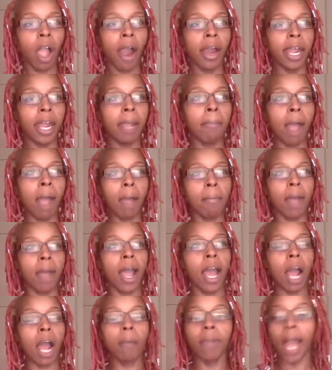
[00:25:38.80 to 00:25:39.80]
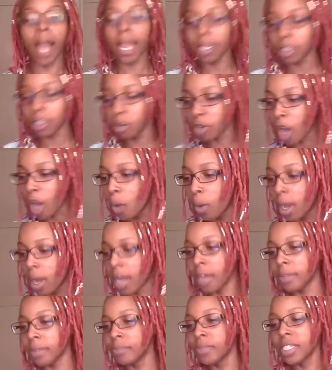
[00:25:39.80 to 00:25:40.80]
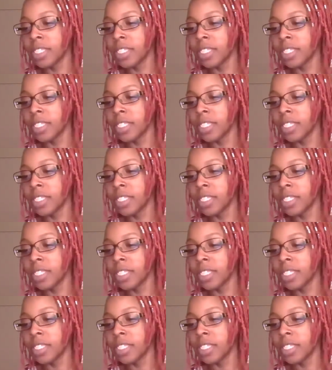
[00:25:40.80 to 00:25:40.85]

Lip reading: In my mind, I'm like, you know what?